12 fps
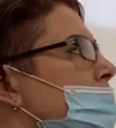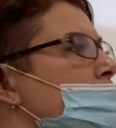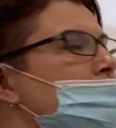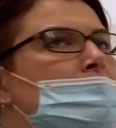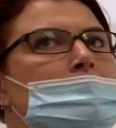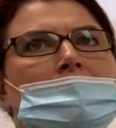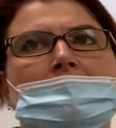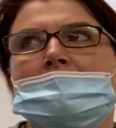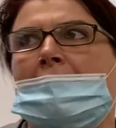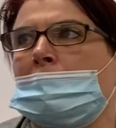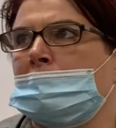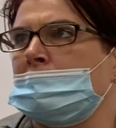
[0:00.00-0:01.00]
These are going to be
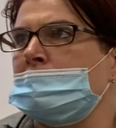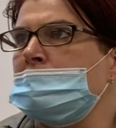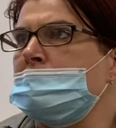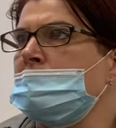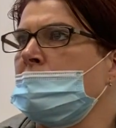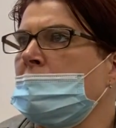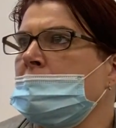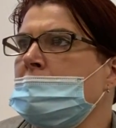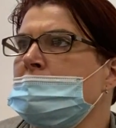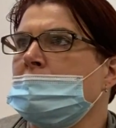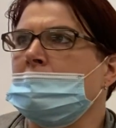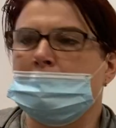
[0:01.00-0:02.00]
downers.
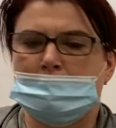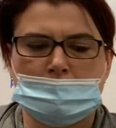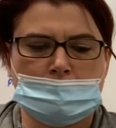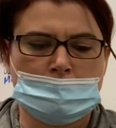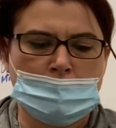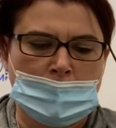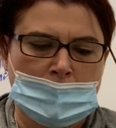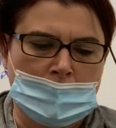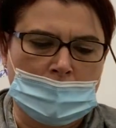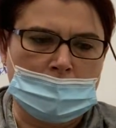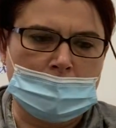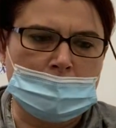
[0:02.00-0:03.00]
These are going to be
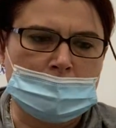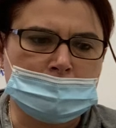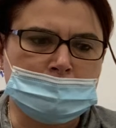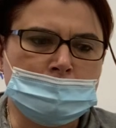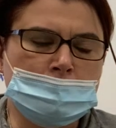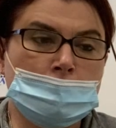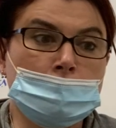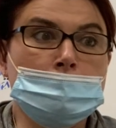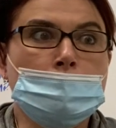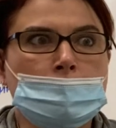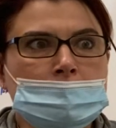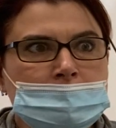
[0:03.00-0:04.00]
your
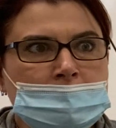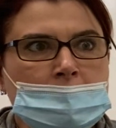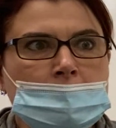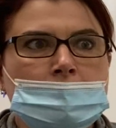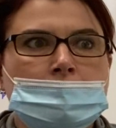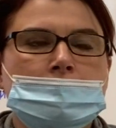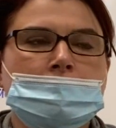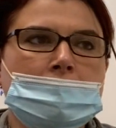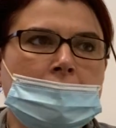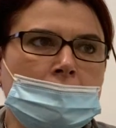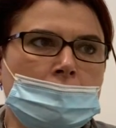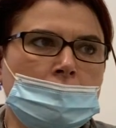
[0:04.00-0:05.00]
morphine, your
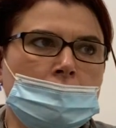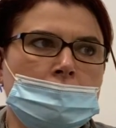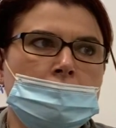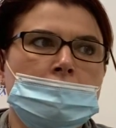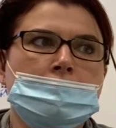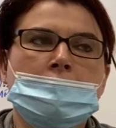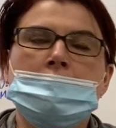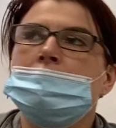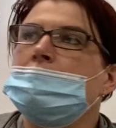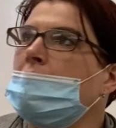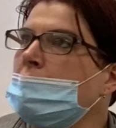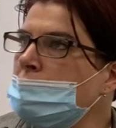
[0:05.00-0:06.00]
fentanyl, right?
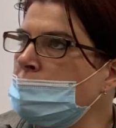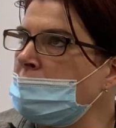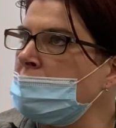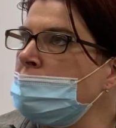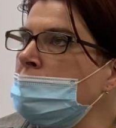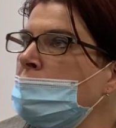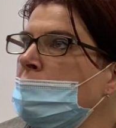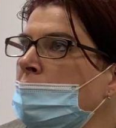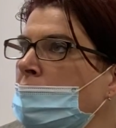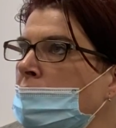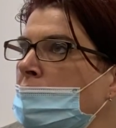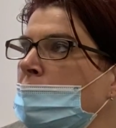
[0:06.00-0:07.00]
Your heroin,
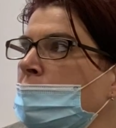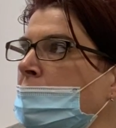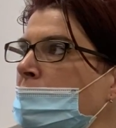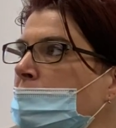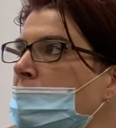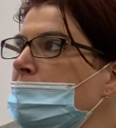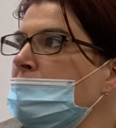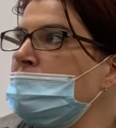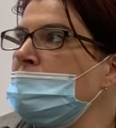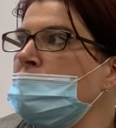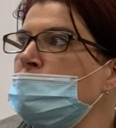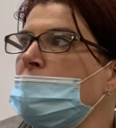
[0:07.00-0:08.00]
right? Where the
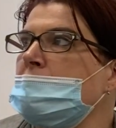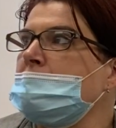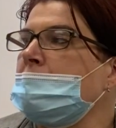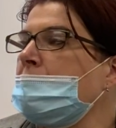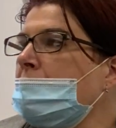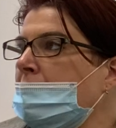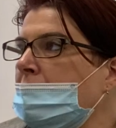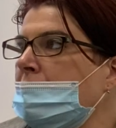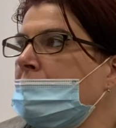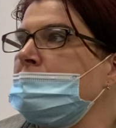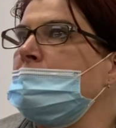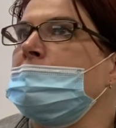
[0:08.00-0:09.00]
person is chasing a
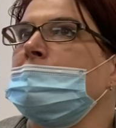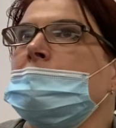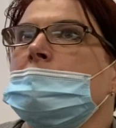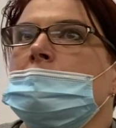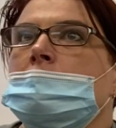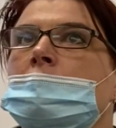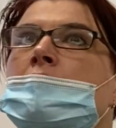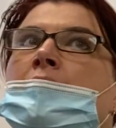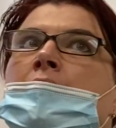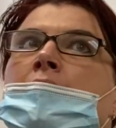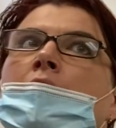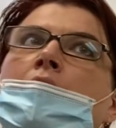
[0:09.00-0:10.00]
high to feel
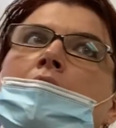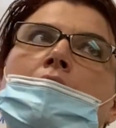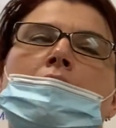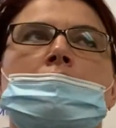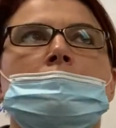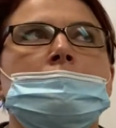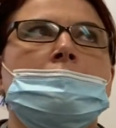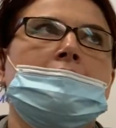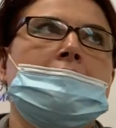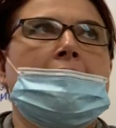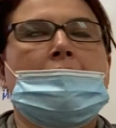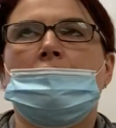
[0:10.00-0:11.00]

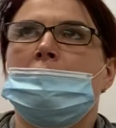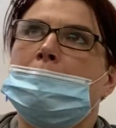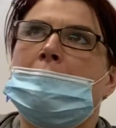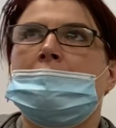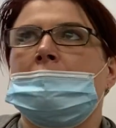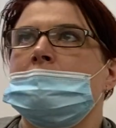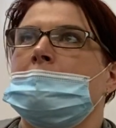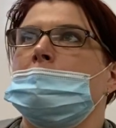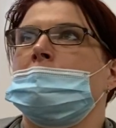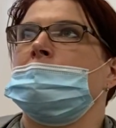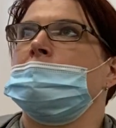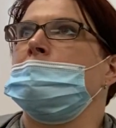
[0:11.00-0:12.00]
like an out-of-body
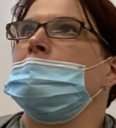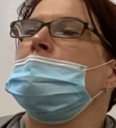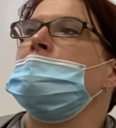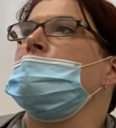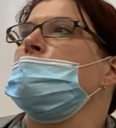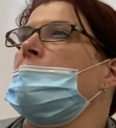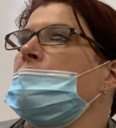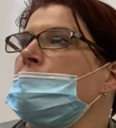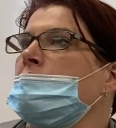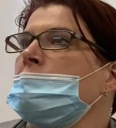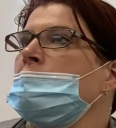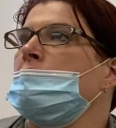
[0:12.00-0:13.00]
type of
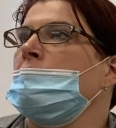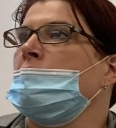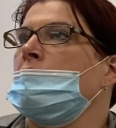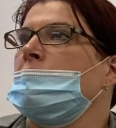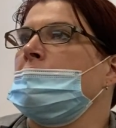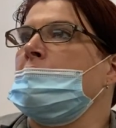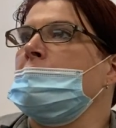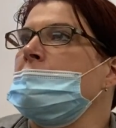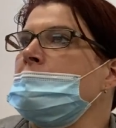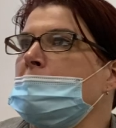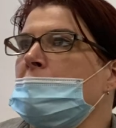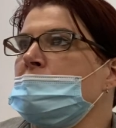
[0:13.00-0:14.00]
situation, right?
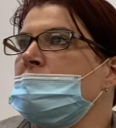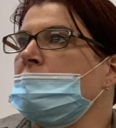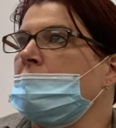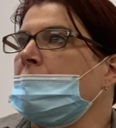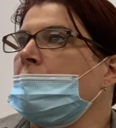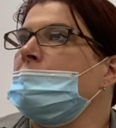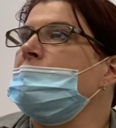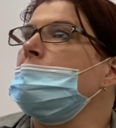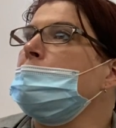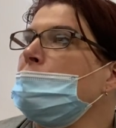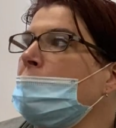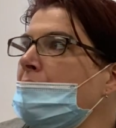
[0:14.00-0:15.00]
These patients are going to have
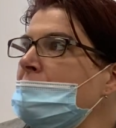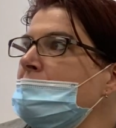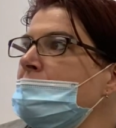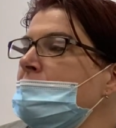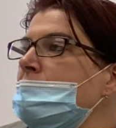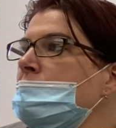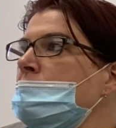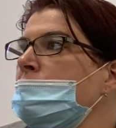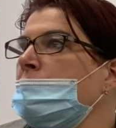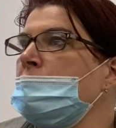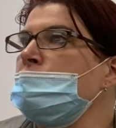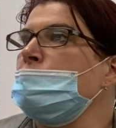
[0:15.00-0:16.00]
depressed,
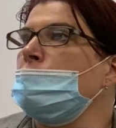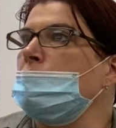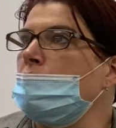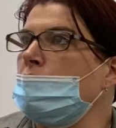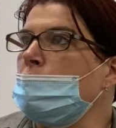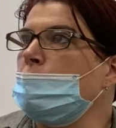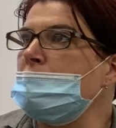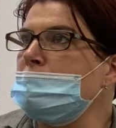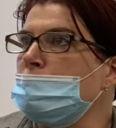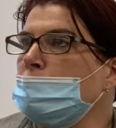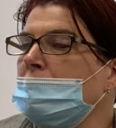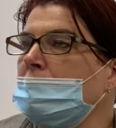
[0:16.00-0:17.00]
right? So low
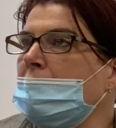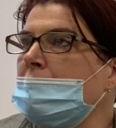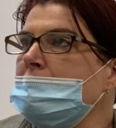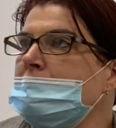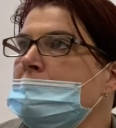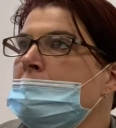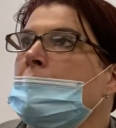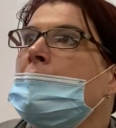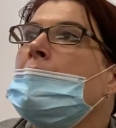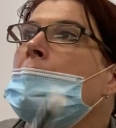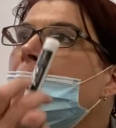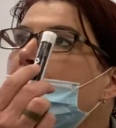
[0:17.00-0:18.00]
respiratory rates,
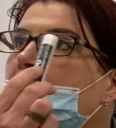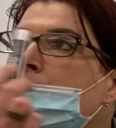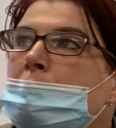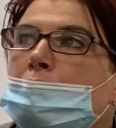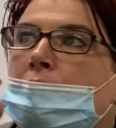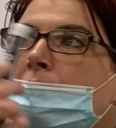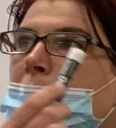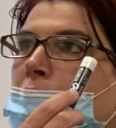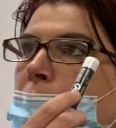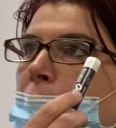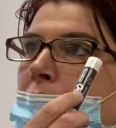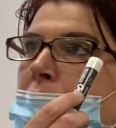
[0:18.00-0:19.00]
pinpoint
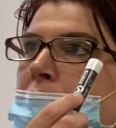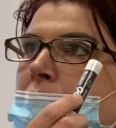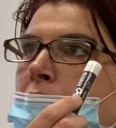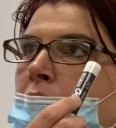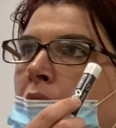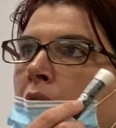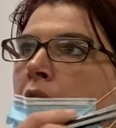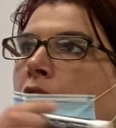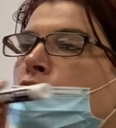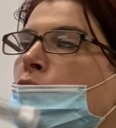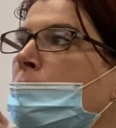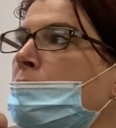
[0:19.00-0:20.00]
pupils. A
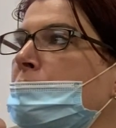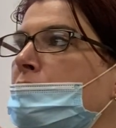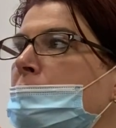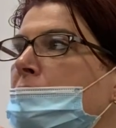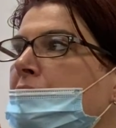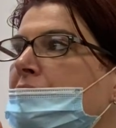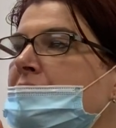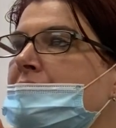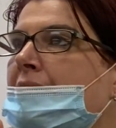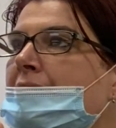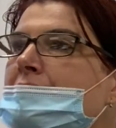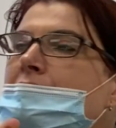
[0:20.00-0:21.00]
normal pupillary
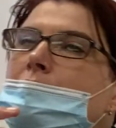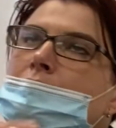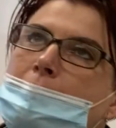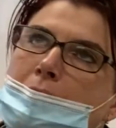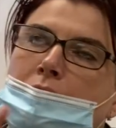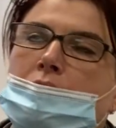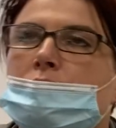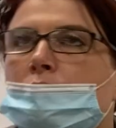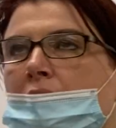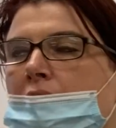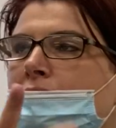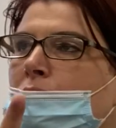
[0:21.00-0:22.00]
size is about
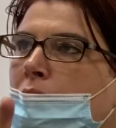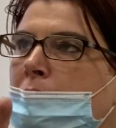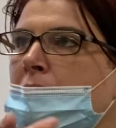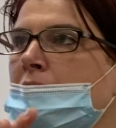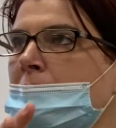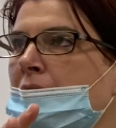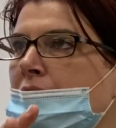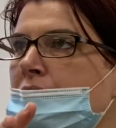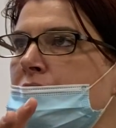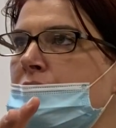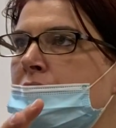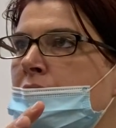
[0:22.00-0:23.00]
3 to 4
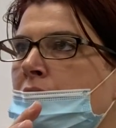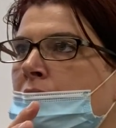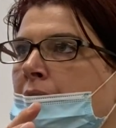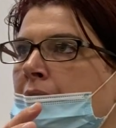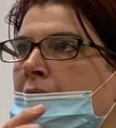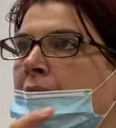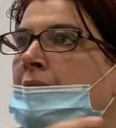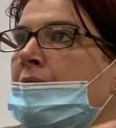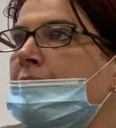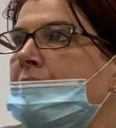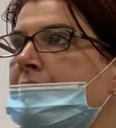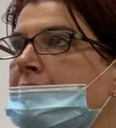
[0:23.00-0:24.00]
millimeters, right?
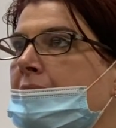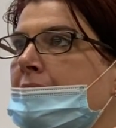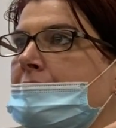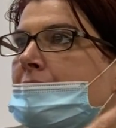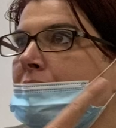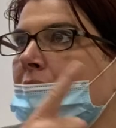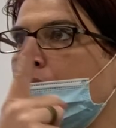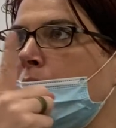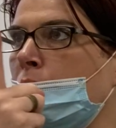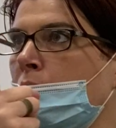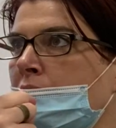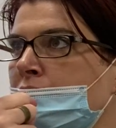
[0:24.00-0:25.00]
These guys have like a
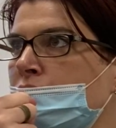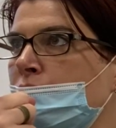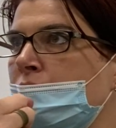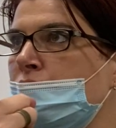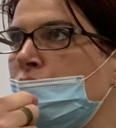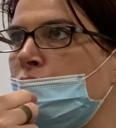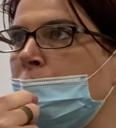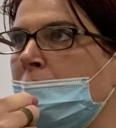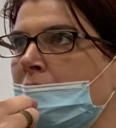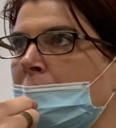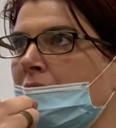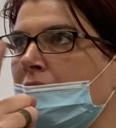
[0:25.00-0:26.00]
1 to a 2
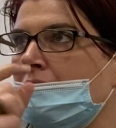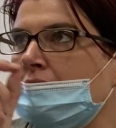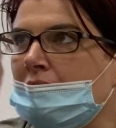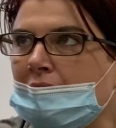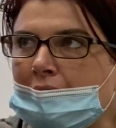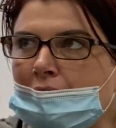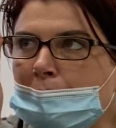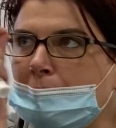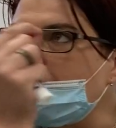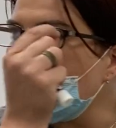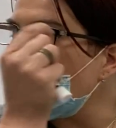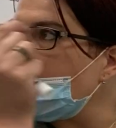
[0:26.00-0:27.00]
millimeter. They're like little
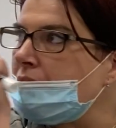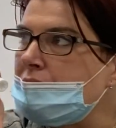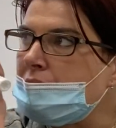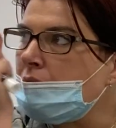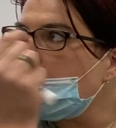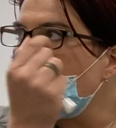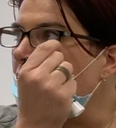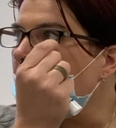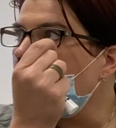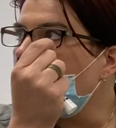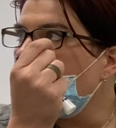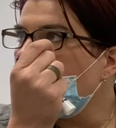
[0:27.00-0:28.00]
pinpricks,
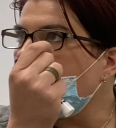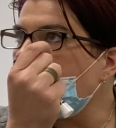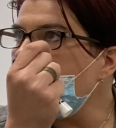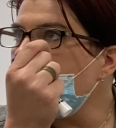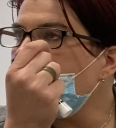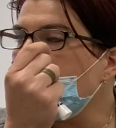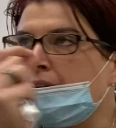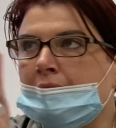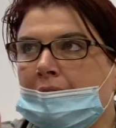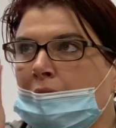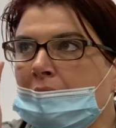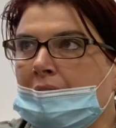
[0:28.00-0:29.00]
right?
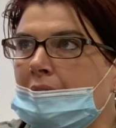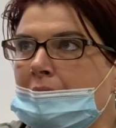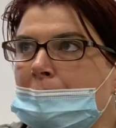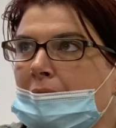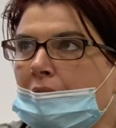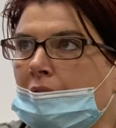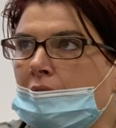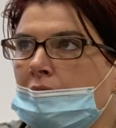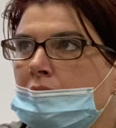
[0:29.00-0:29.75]
And they don't get any bigger.